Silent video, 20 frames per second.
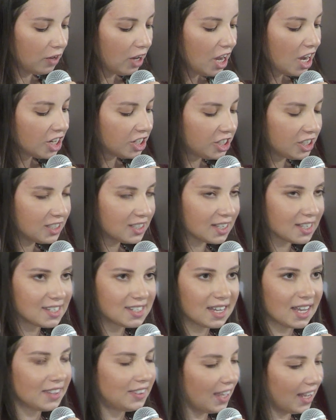Jesus
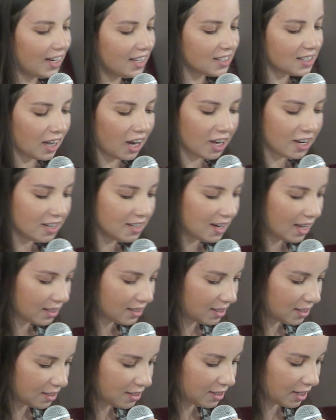said that is
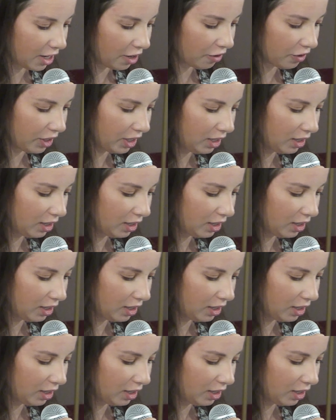unnecessary.